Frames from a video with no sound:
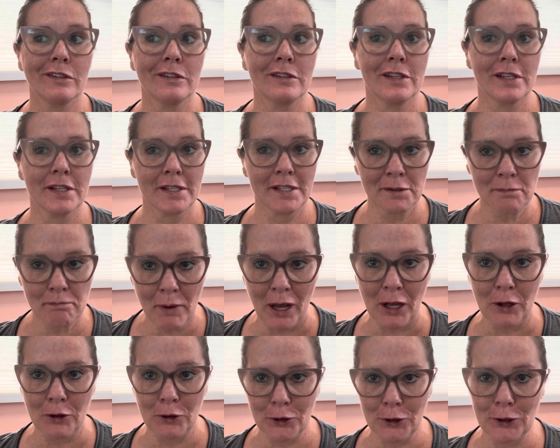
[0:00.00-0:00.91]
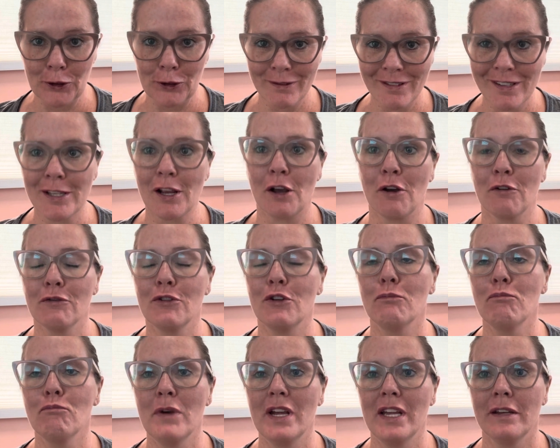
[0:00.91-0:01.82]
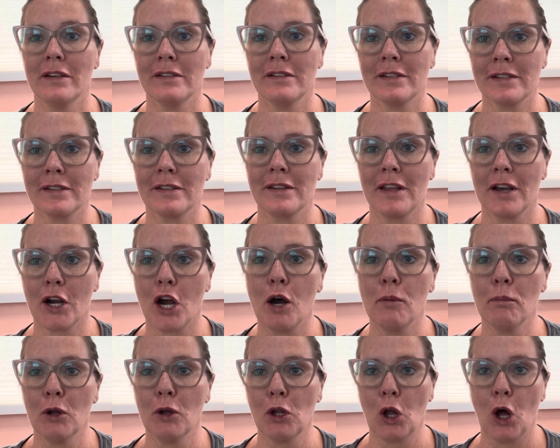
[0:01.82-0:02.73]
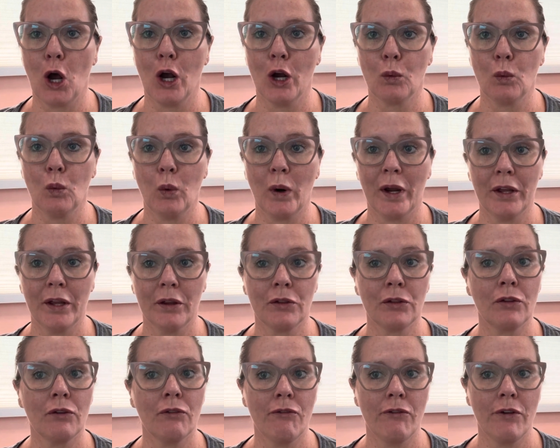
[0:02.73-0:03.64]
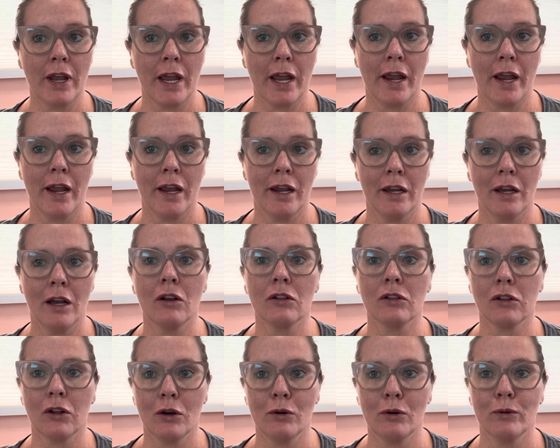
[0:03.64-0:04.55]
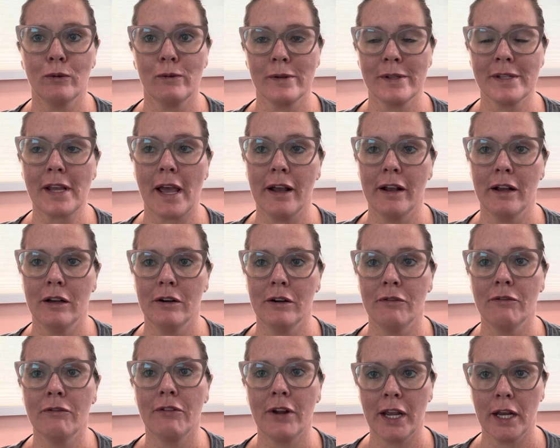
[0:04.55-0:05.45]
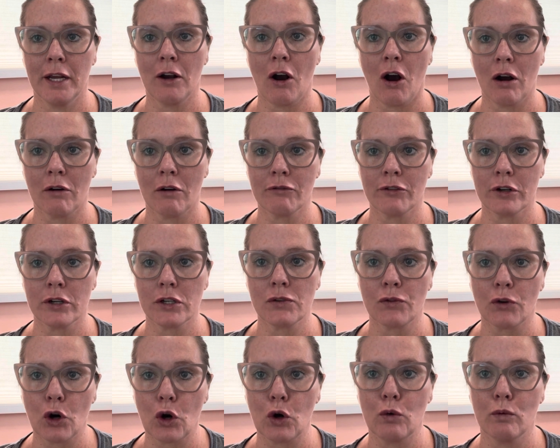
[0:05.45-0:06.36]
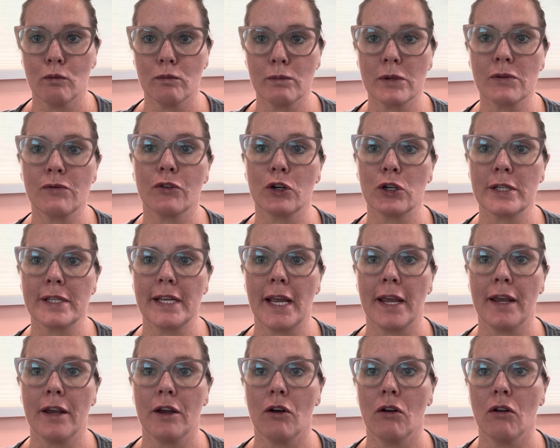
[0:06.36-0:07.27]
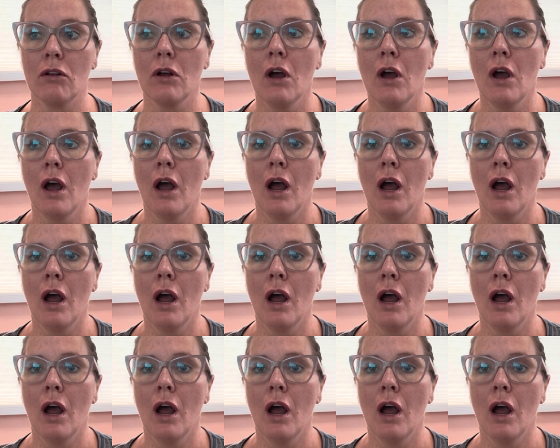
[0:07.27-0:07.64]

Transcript: dispellers of the myths that come along with VA loans and VA offers for homes for sale.